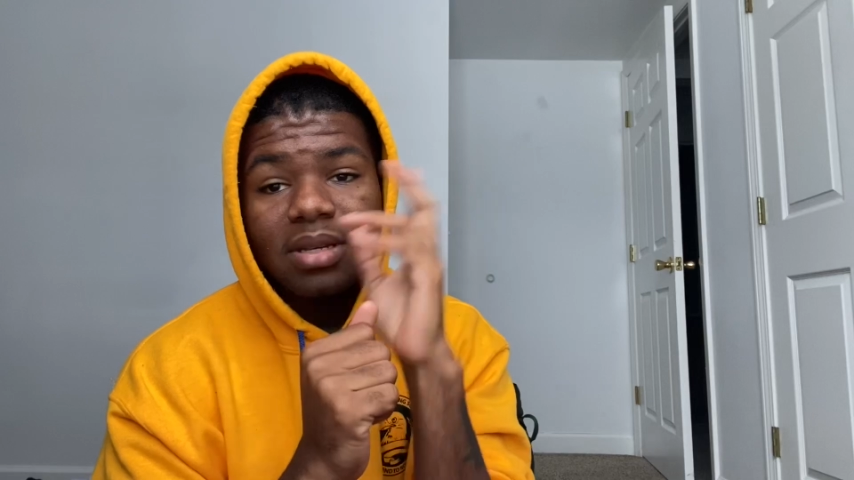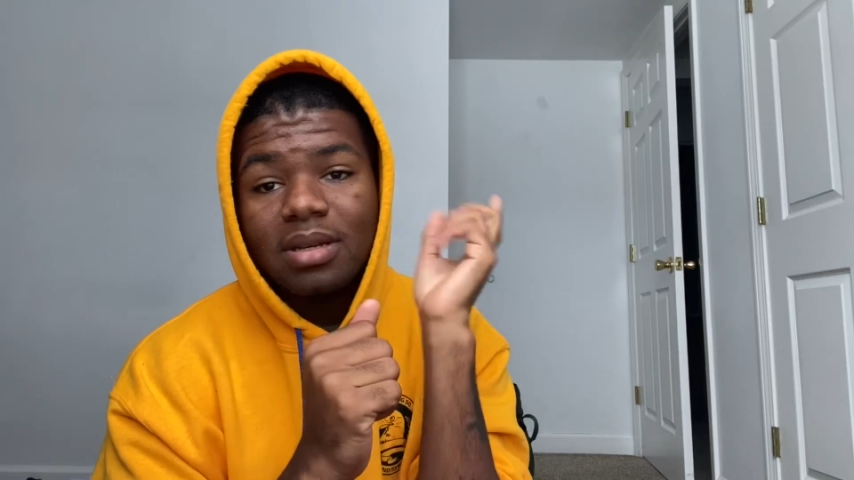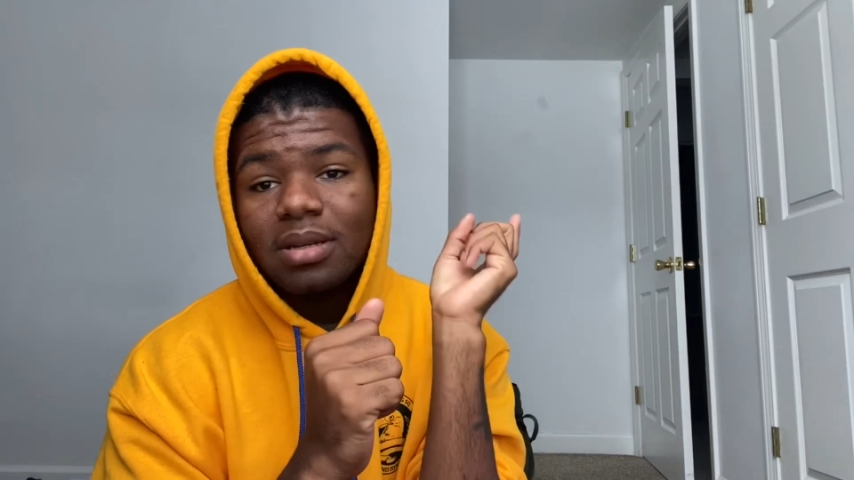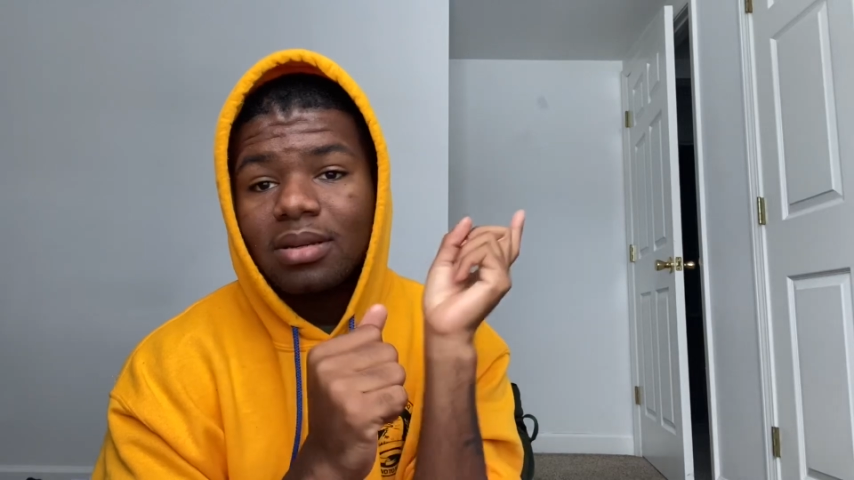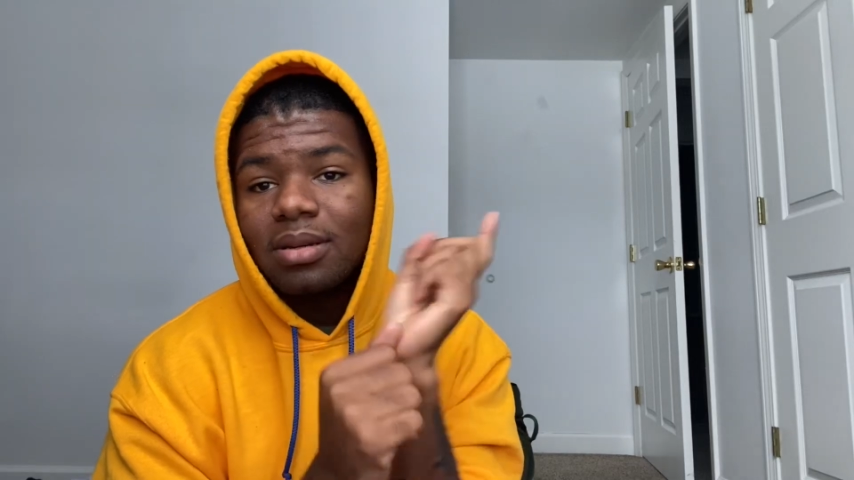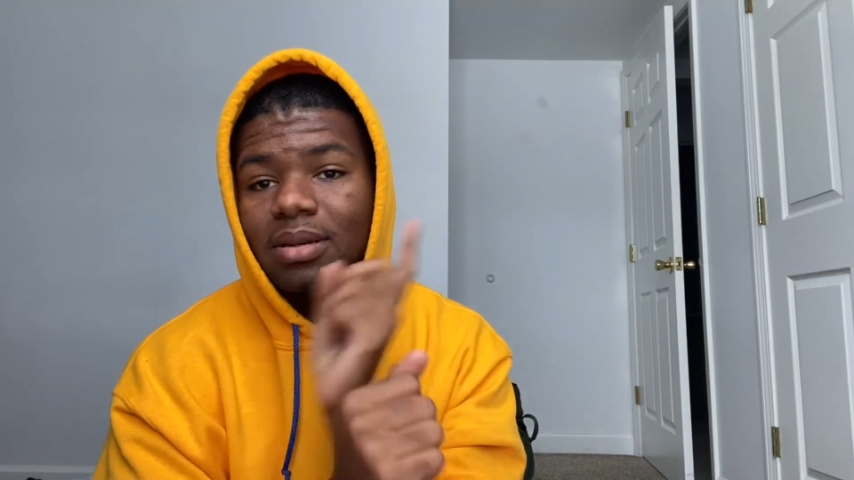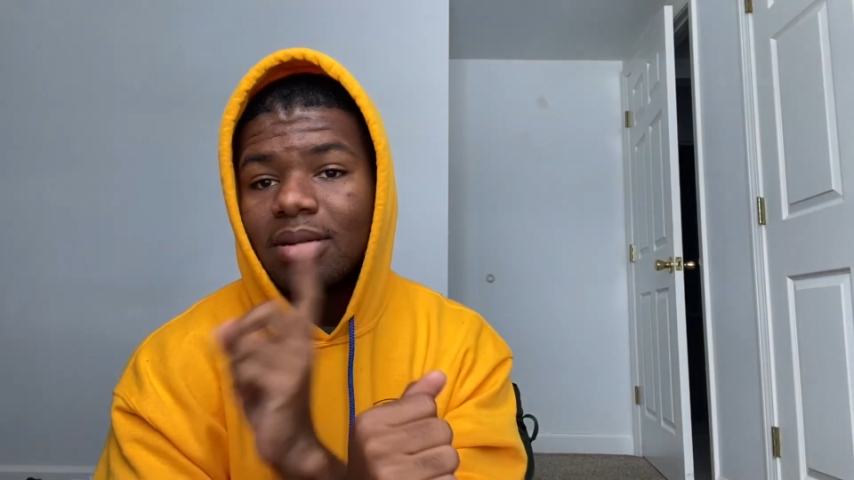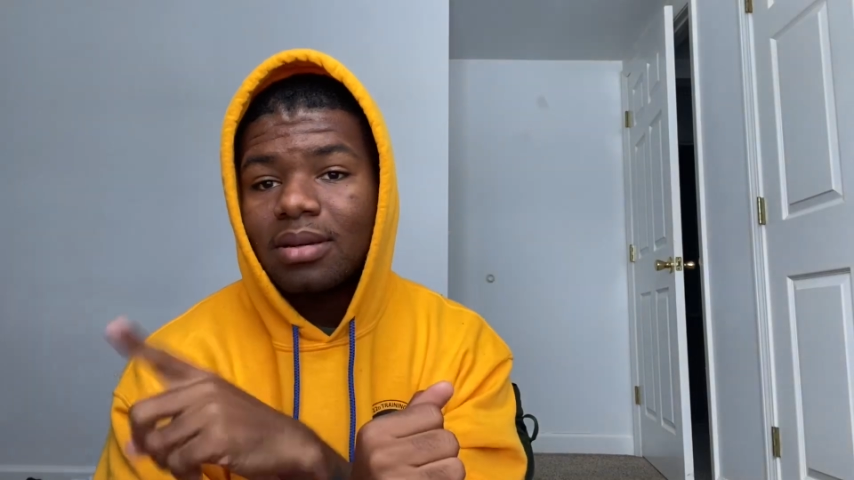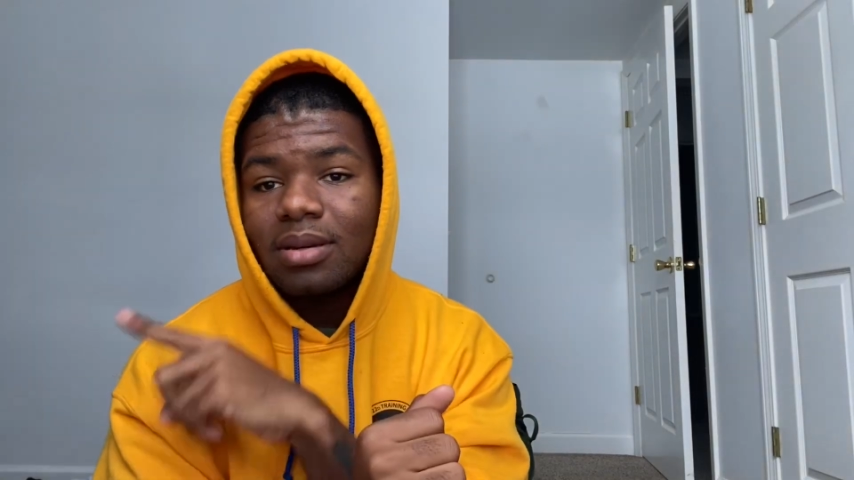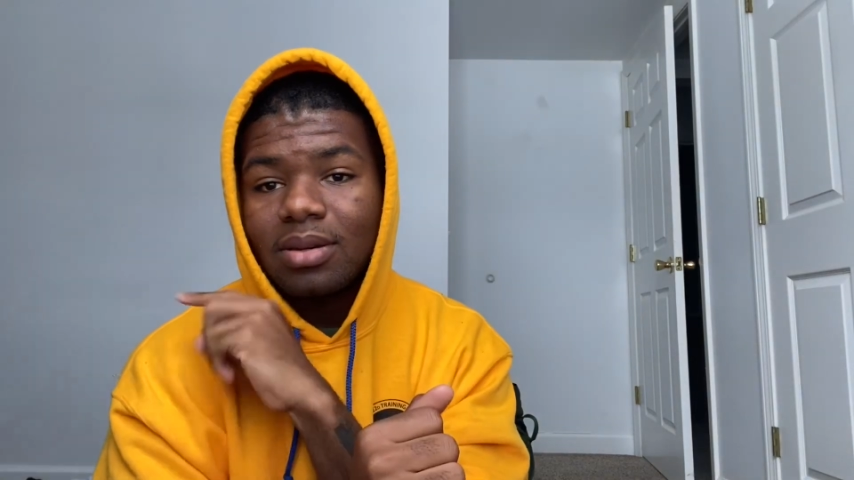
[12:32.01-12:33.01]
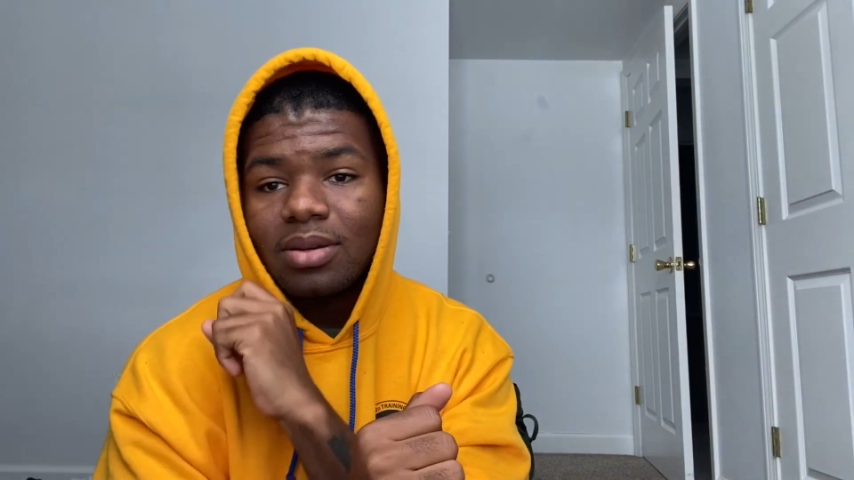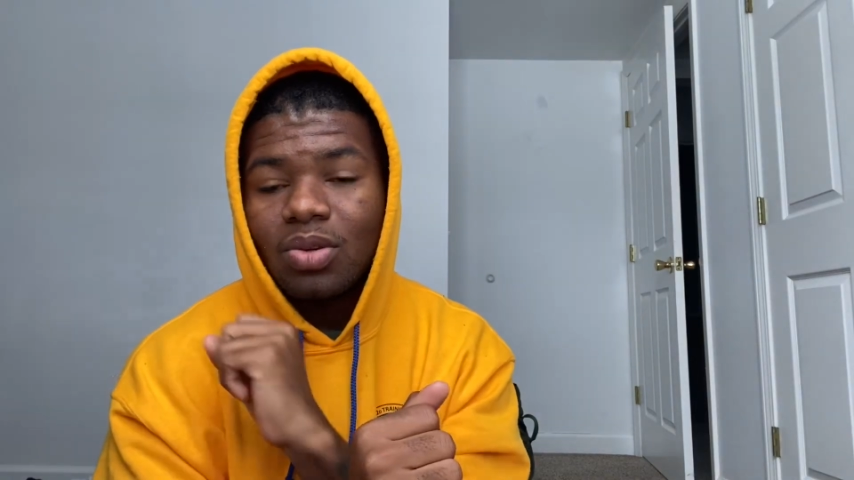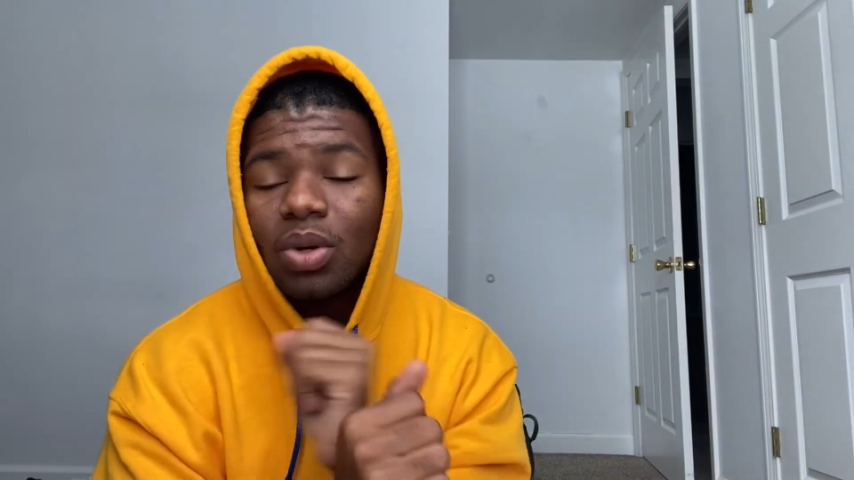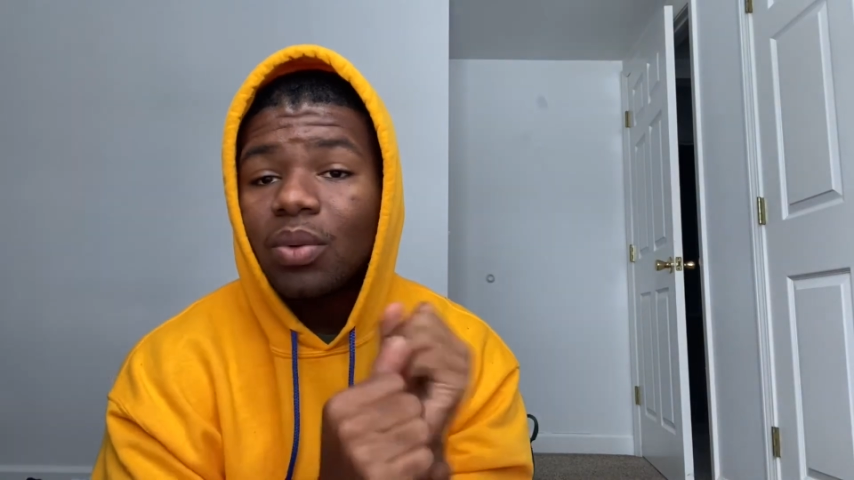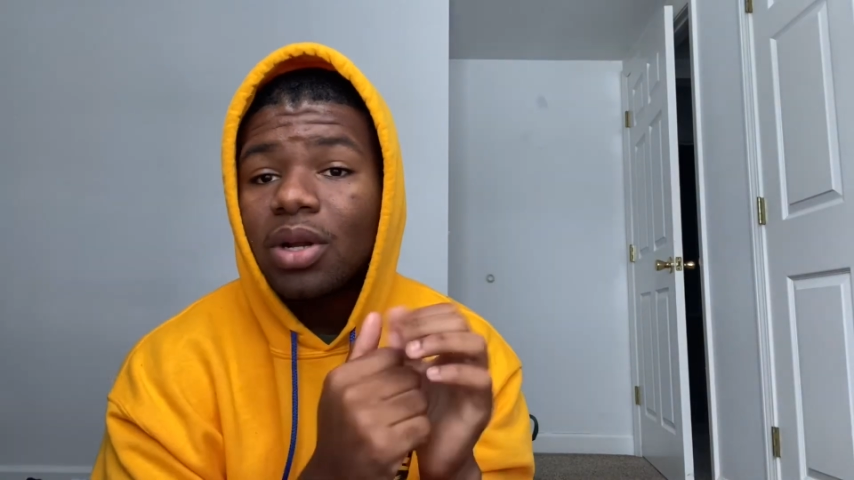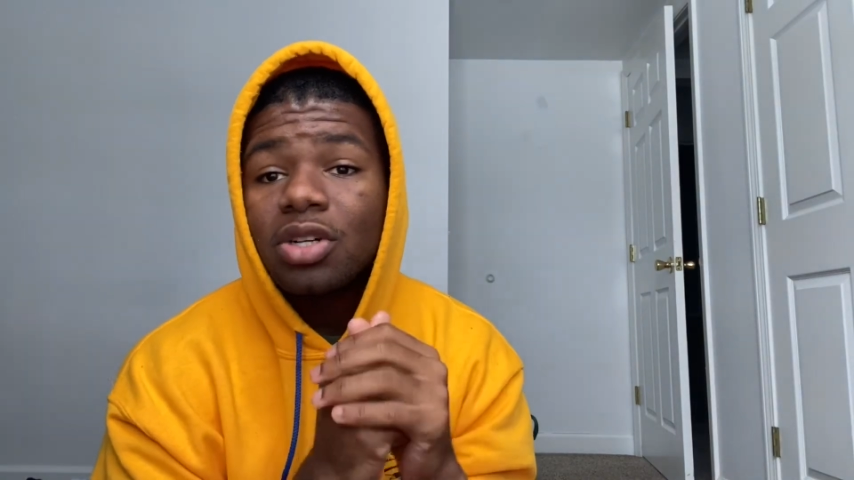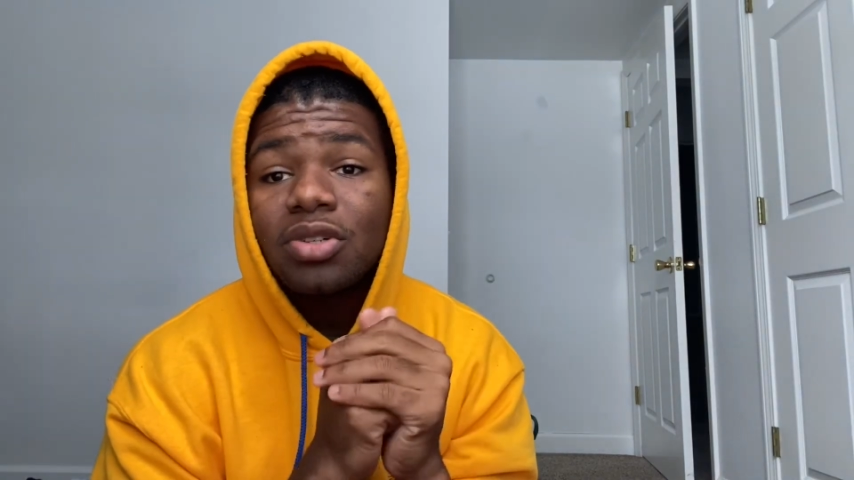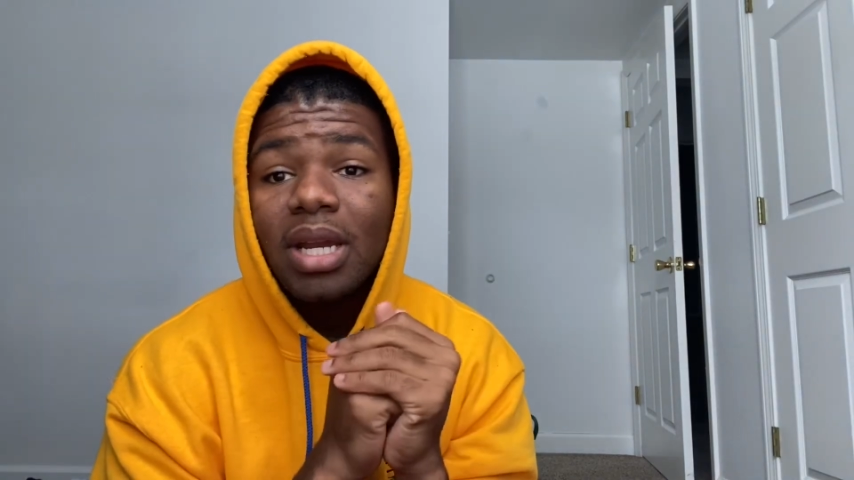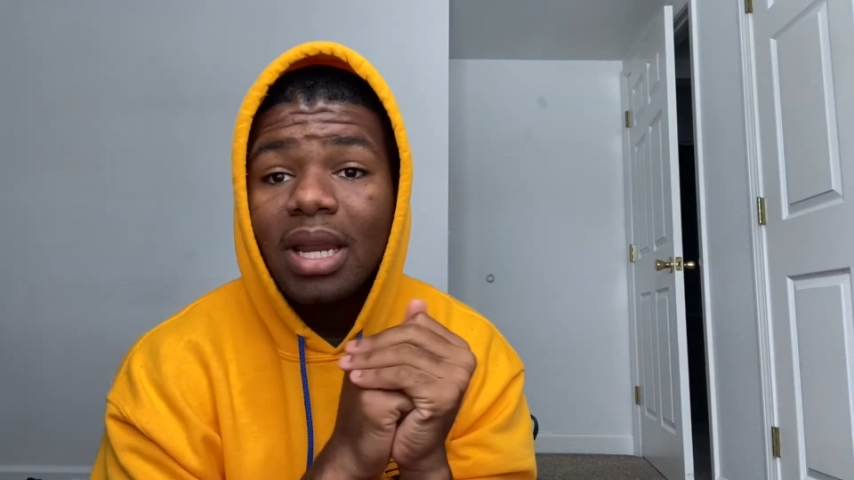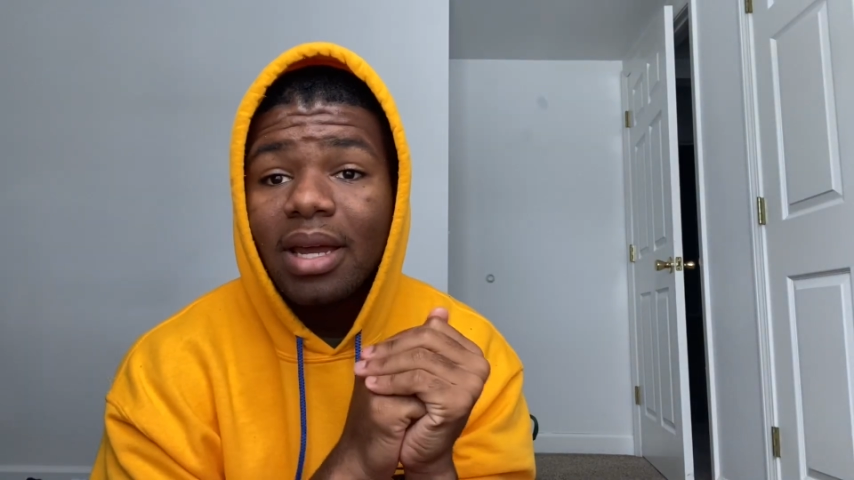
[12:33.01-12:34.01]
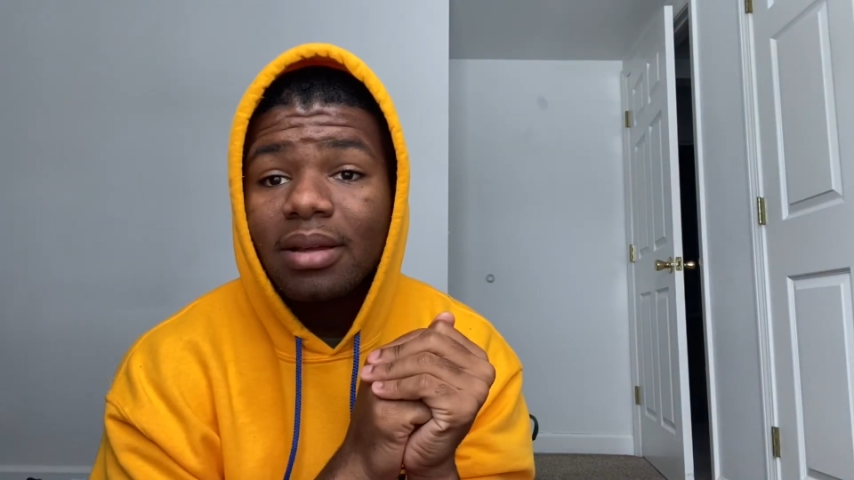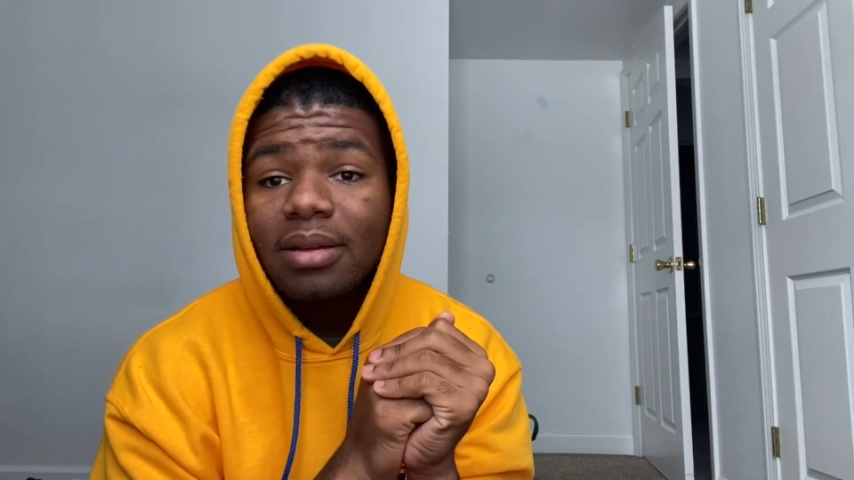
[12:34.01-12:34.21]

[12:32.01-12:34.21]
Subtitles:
to 2100 at night.